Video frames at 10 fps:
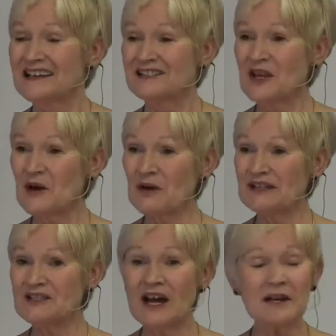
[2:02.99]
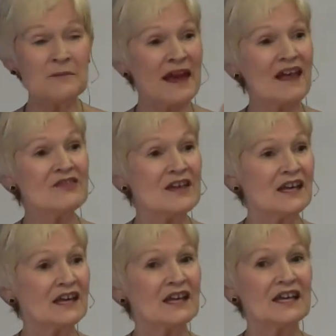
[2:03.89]
So it's not a bad
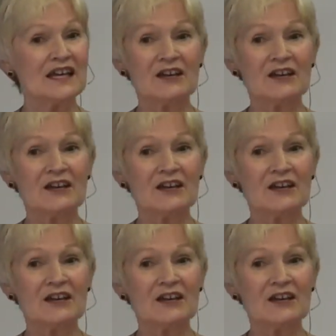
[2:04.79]
thing